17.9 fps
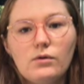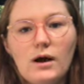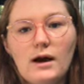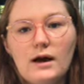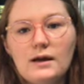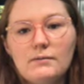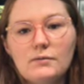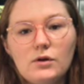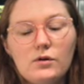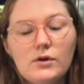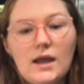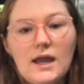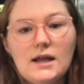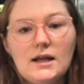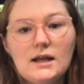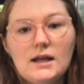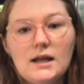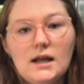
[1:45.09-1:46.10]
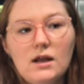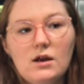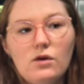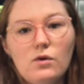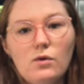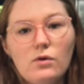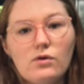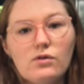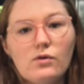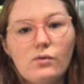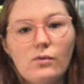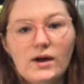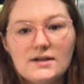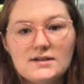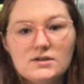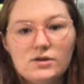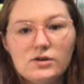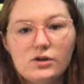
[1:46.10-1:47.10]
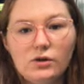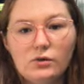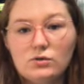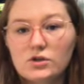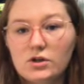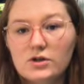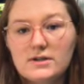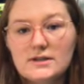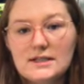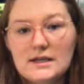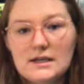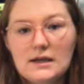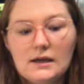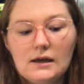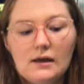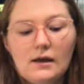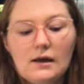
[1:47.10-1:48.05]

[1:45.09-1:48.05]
I'm located in northwestern New Jersey